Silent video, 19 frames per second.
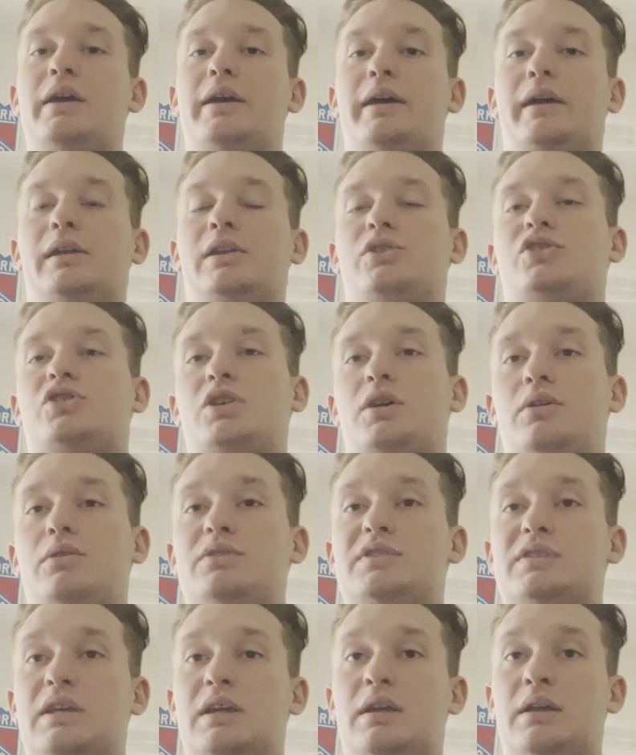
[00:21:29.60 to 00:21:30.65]
And it
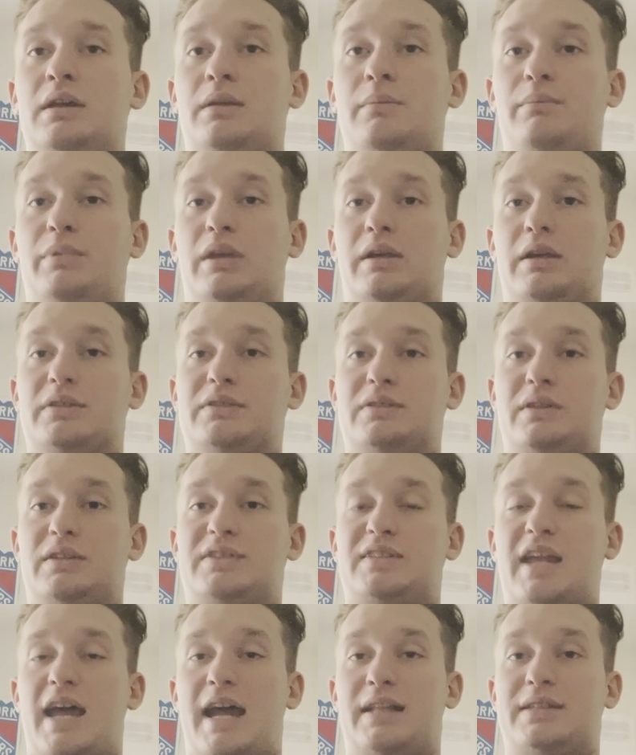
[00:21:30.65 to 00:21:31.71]
shows, because of the
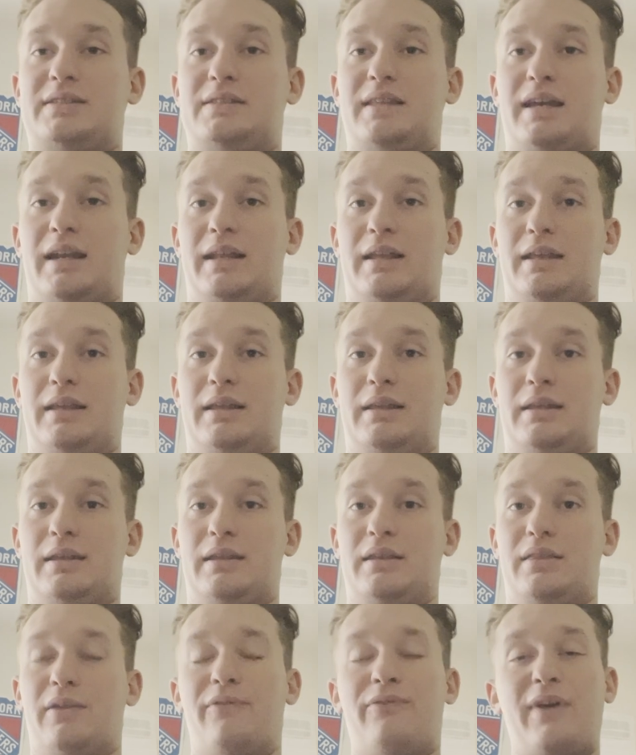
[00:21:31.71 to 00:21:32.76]
stats, that
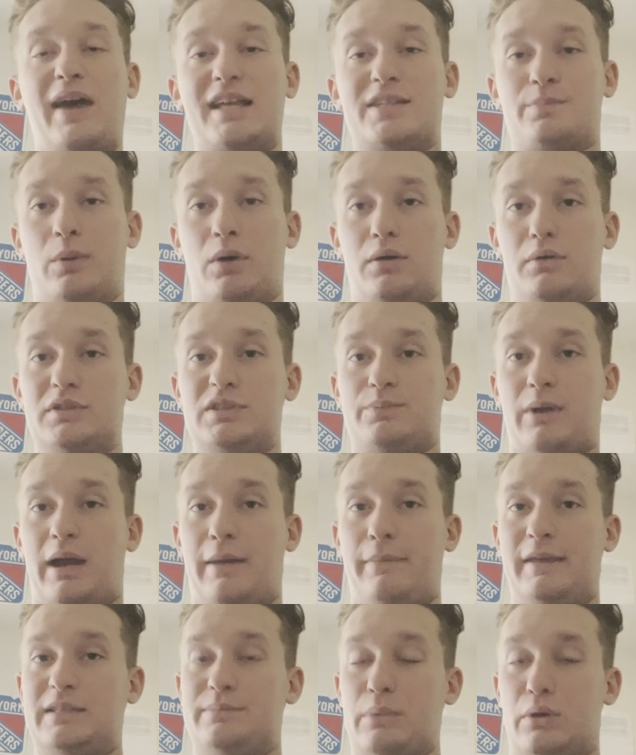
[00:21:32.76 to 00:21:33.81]
the fastball was
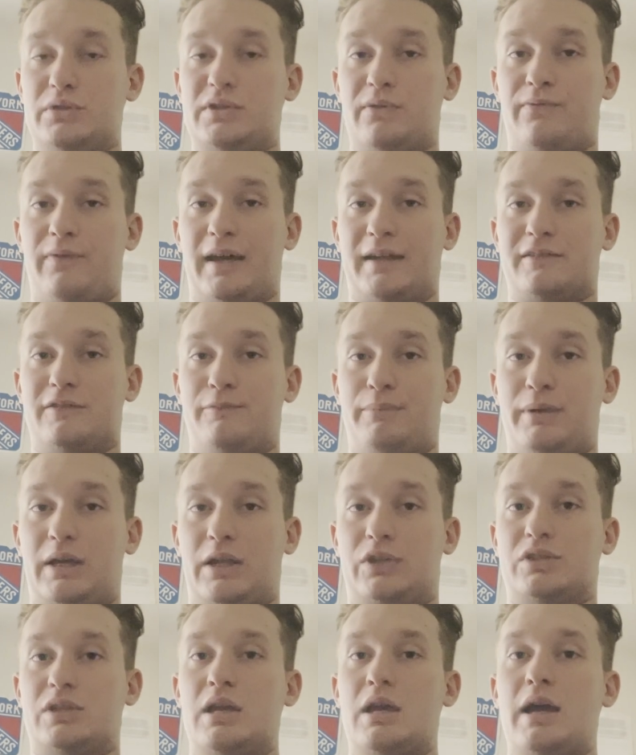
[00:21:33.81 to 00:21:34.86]
probably his most effective
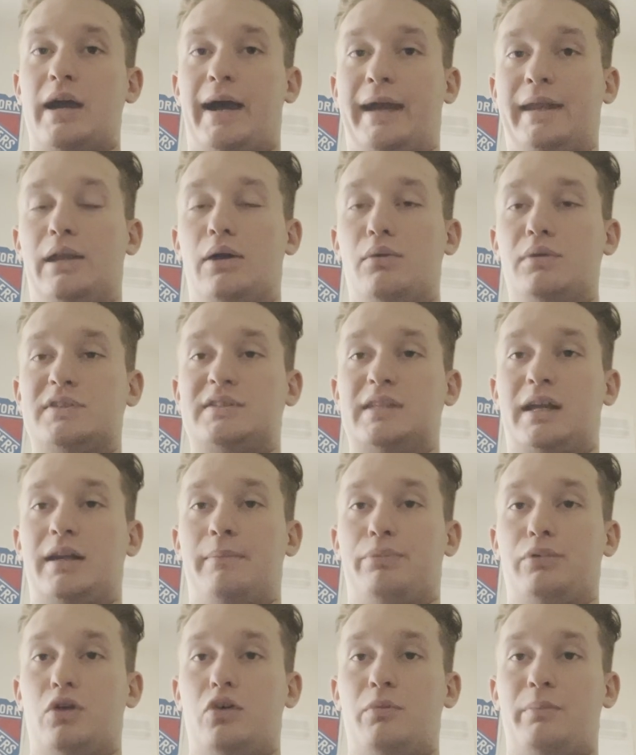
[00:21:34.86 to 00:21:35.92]
pitch. I know it's not a
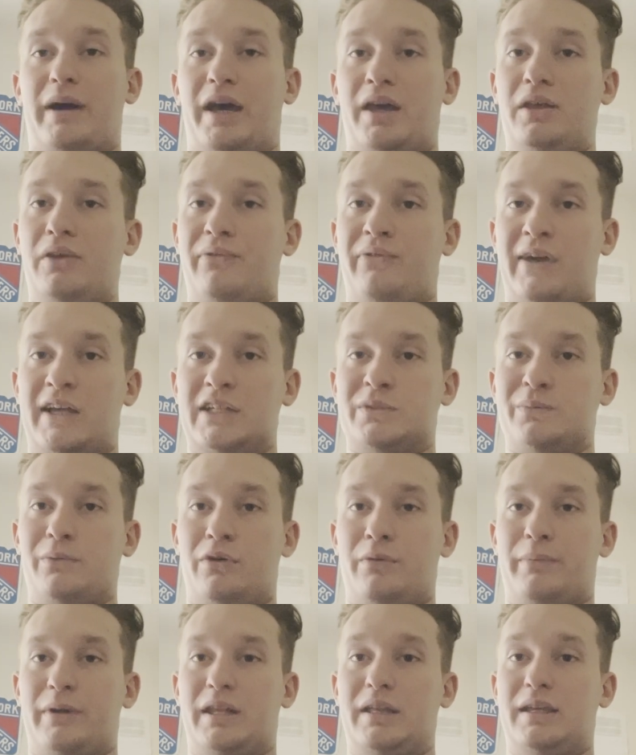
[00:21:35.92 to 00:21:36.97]
blow-by-you
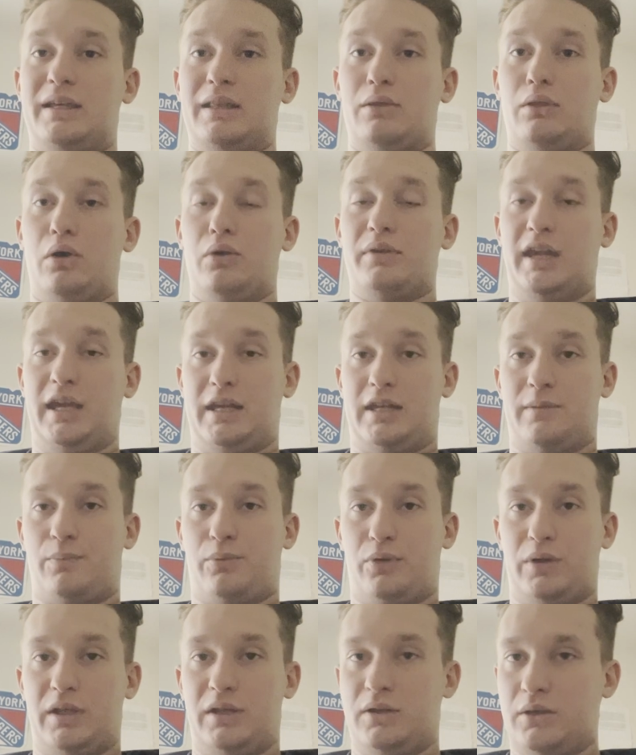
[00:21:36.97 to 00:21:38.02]
fastball, but he can locate it
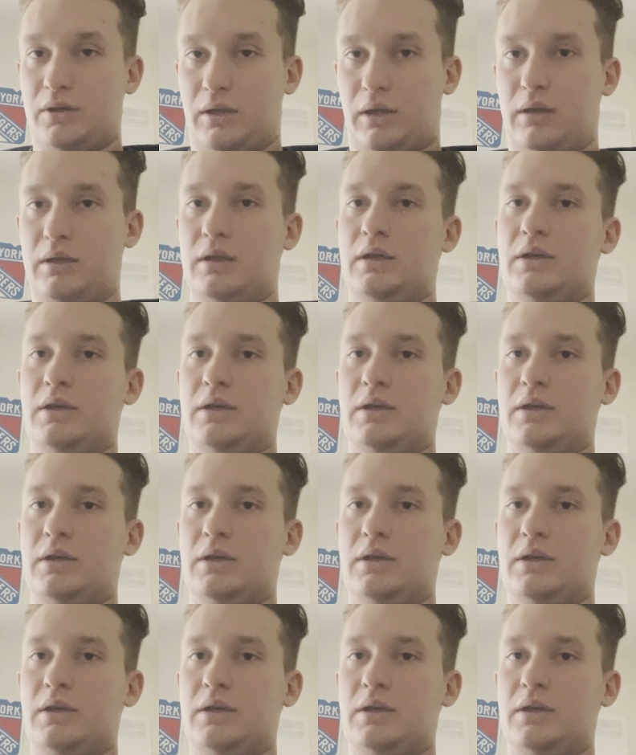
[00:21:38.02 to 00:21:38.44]
pretty good.